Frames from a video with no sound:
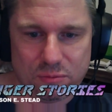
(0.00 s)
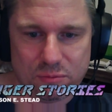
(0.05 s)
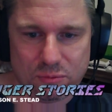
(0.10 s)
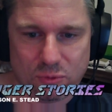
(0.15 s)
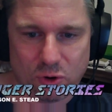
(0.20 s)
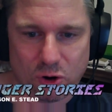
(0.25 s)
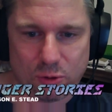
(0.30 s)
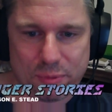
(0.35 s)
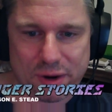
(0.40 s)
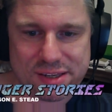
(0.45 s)

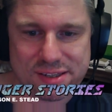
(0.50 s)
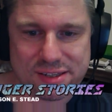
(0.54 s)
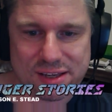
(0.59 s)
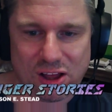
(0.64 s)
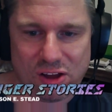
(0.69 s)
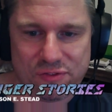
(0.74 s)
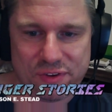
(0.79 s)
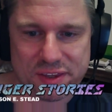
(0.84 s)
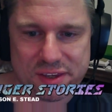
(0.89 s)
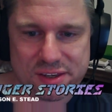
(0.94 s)
more
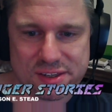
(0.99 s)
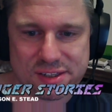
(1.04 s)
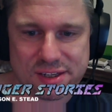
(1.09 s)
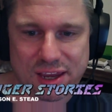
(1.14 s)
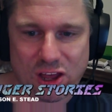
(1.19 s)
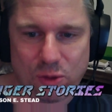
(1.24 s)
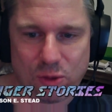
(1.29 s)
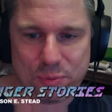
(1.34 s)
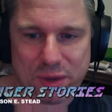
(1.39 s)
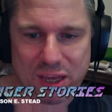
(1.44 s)
myself at this
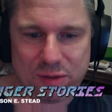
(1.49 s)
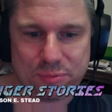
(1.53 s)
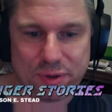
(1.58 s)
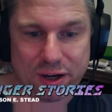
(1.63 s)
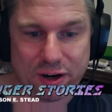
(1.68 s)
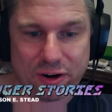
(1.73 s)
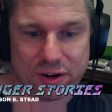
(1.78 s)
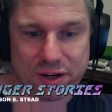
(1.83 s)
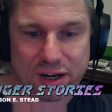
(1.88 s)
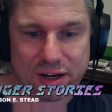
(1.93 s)
scale, being
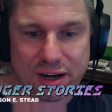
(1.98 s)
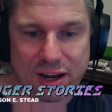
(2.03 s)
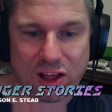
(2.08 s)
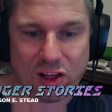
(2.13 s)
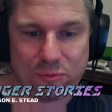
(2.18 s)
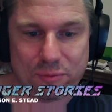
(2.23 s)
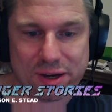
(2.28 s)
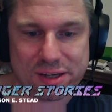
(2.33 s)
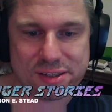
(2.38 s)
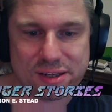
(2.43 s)
bigger didn't
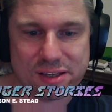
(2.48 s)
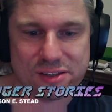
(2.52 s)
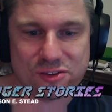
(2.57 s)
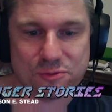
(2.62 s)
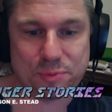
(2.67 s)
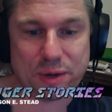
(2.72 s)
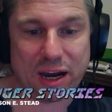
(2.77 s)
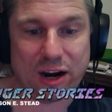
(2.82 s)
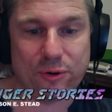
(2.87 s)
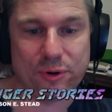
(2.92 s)
help my sense
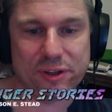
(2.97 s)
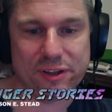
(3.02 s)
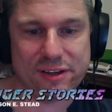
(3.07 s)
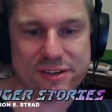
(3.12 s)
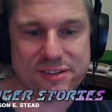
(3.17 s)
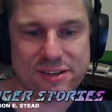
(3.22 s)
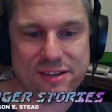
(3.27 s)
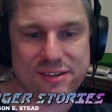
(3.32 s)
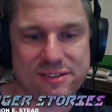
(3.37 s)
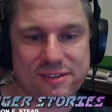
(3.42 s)
of
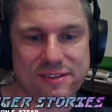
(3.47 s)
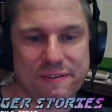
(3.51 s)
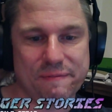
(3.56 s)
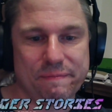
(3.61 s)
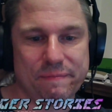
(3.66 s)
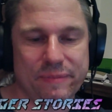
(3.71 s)
powerlessness.